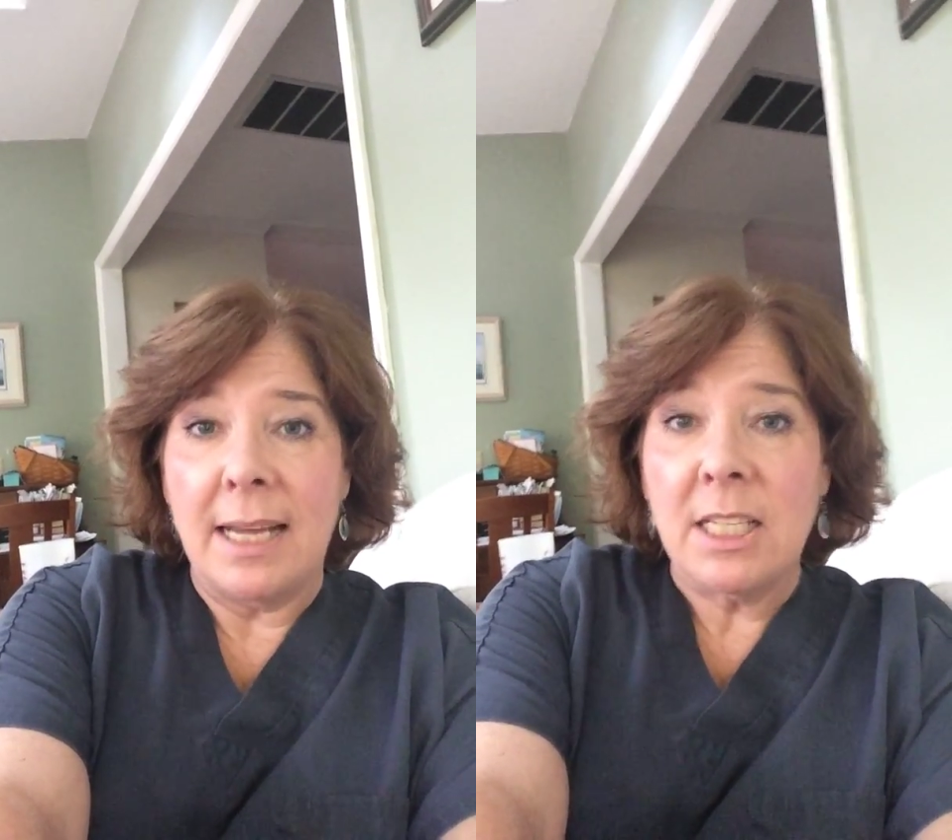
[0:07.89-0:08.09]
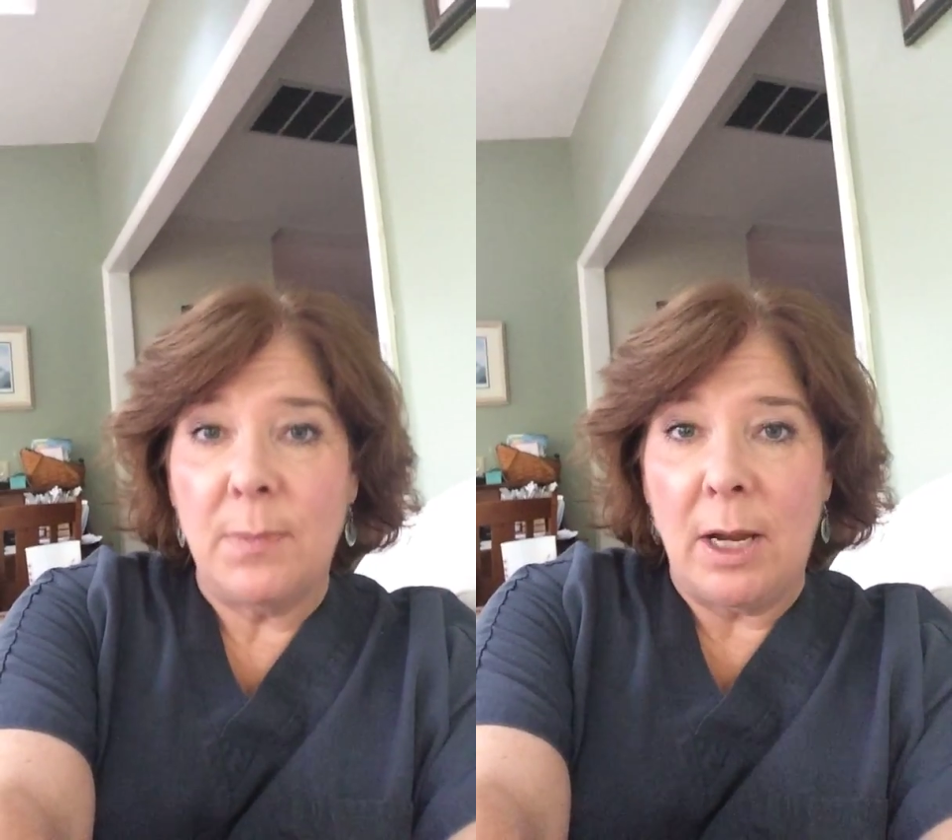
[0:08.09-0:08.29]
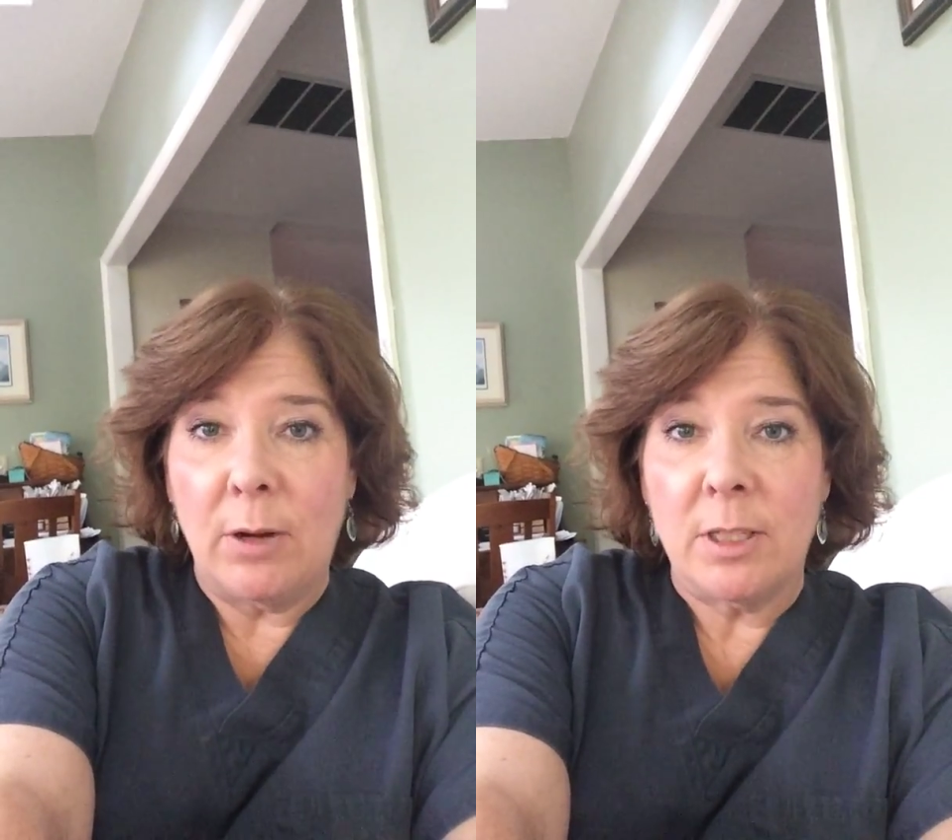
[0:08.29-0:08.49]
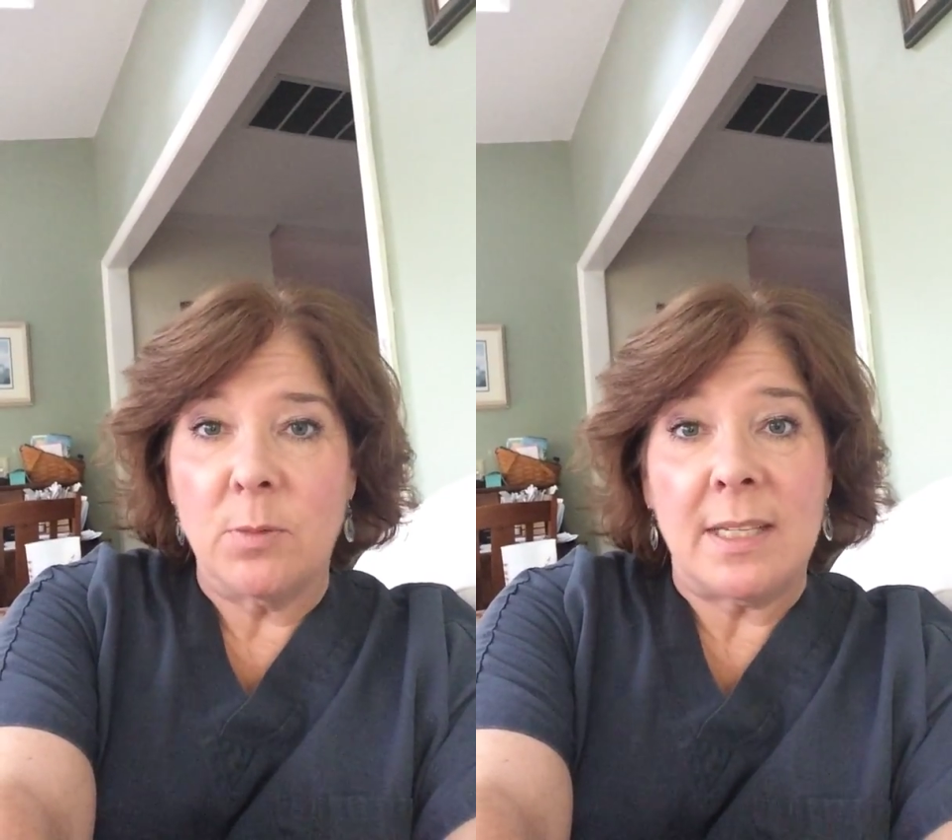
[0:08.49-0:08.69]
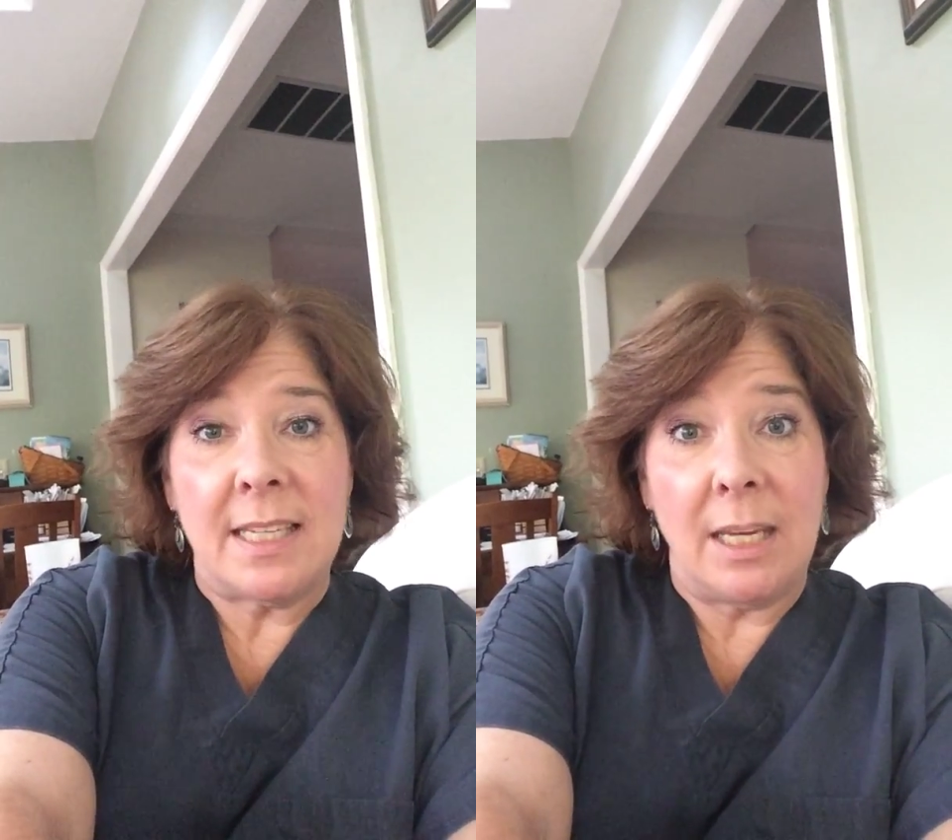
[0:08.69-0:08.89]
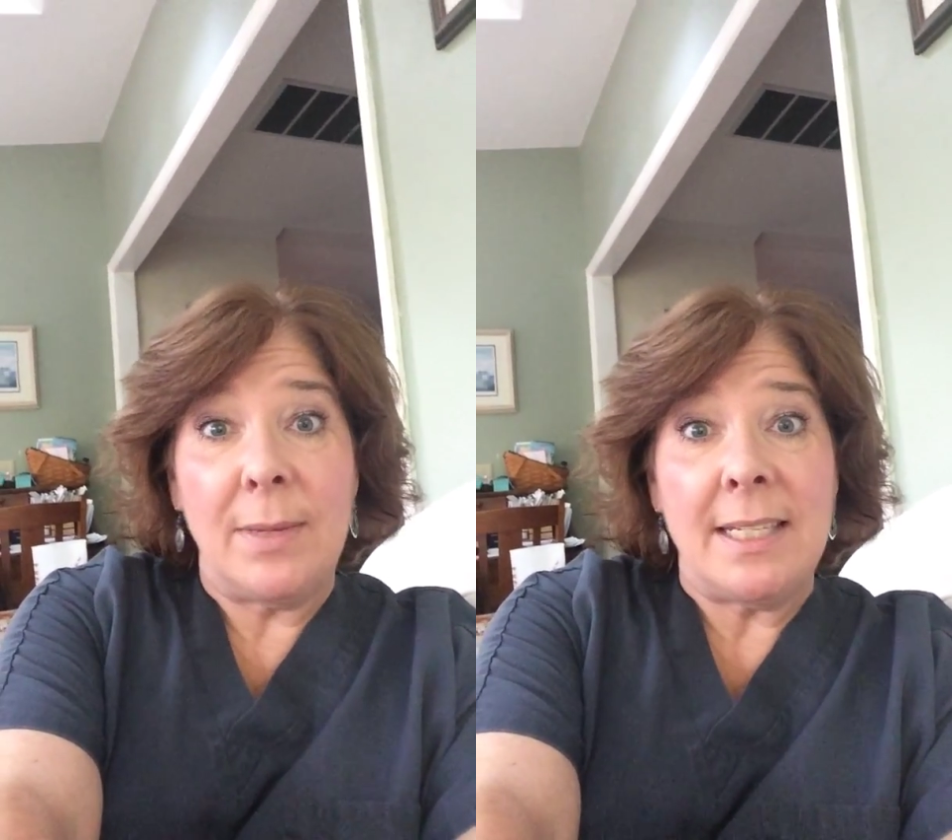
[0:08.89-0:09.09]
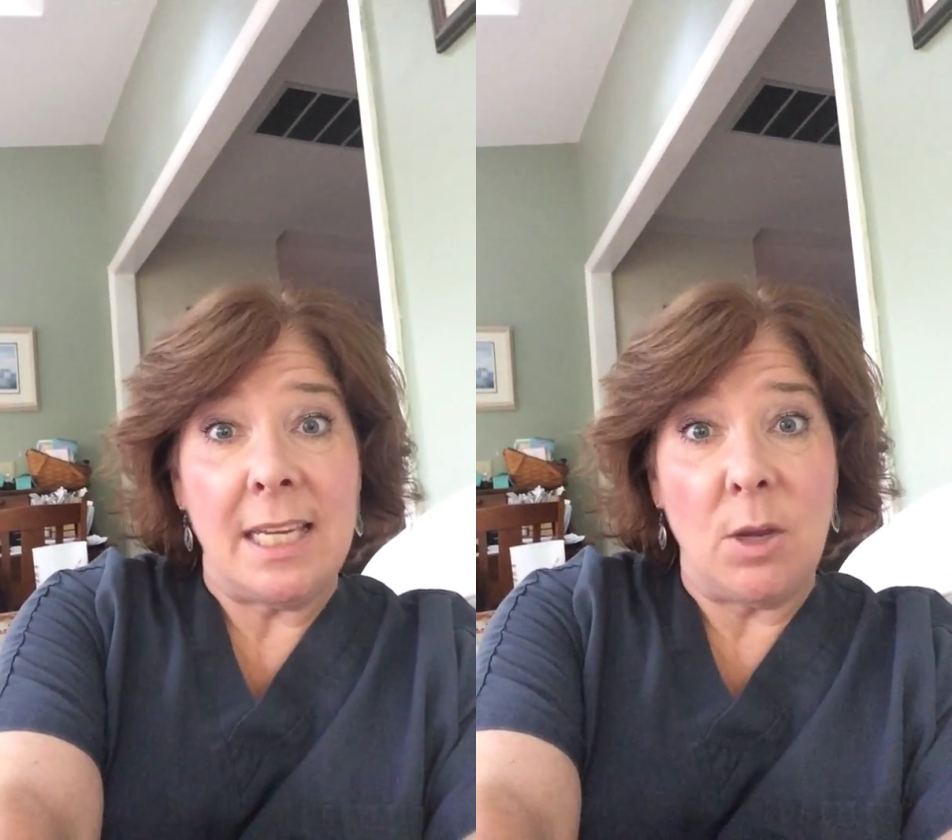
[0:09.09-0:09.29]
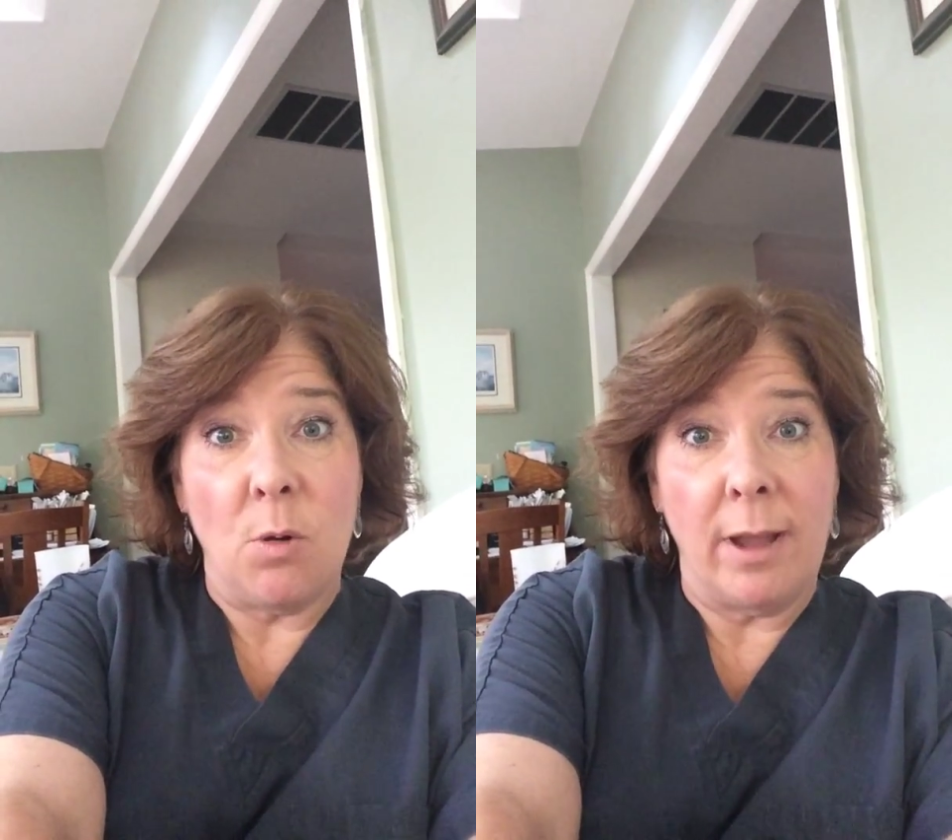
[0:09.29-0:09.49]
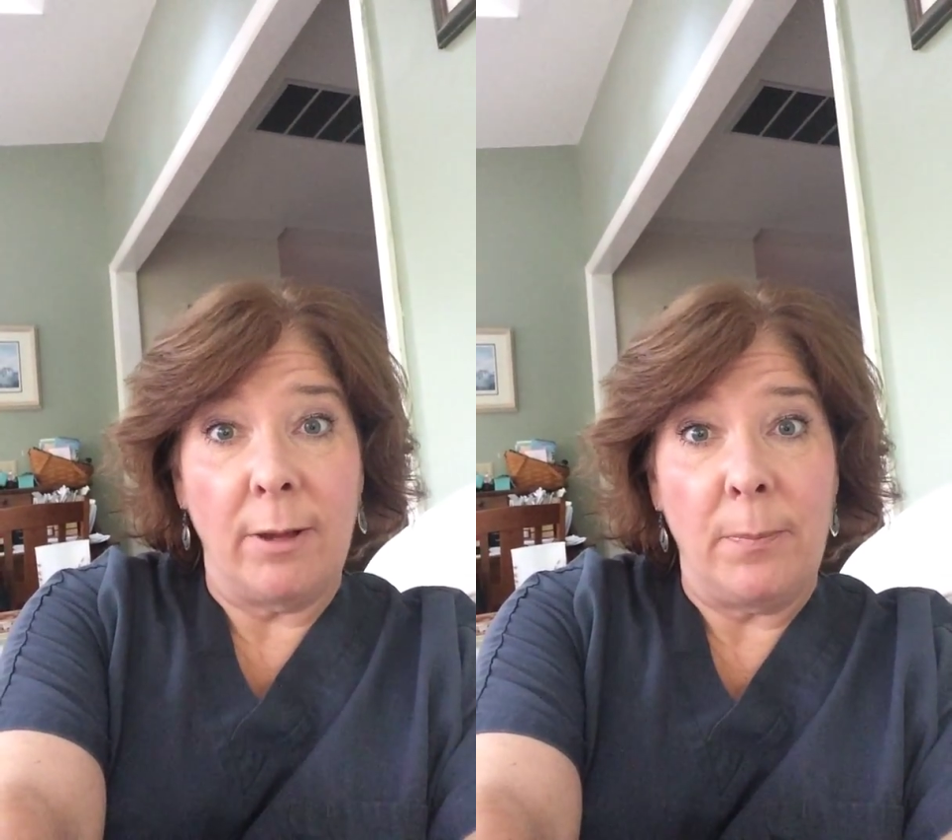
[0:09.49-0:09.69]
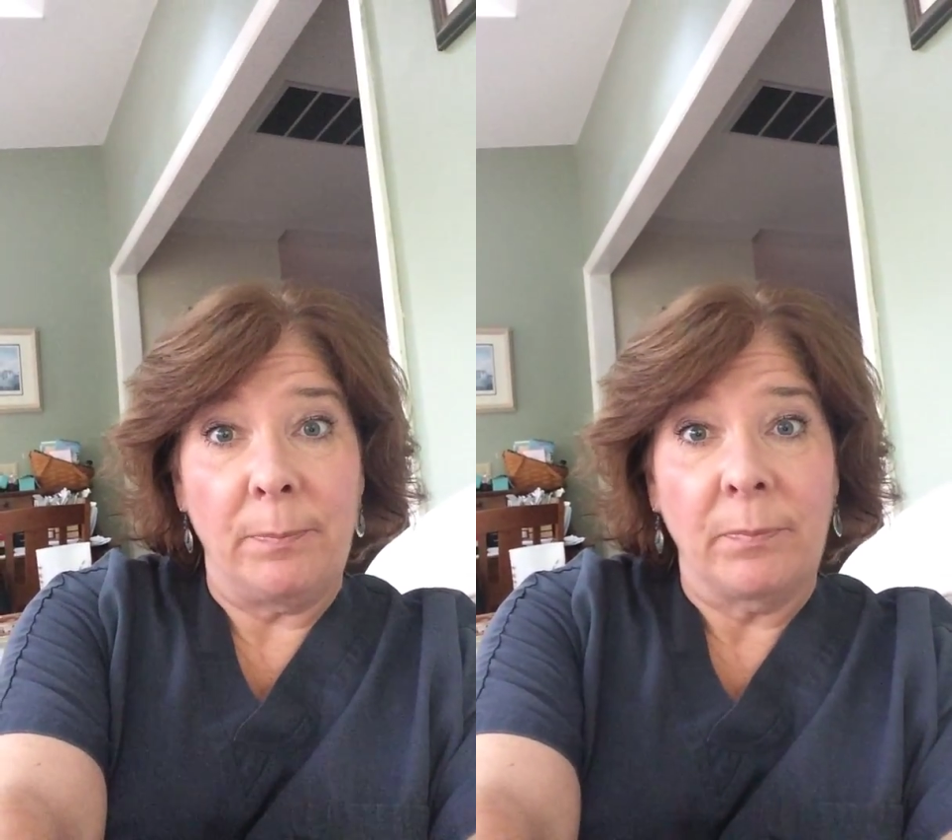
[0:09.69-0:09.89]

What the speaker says: experience with CBD oil.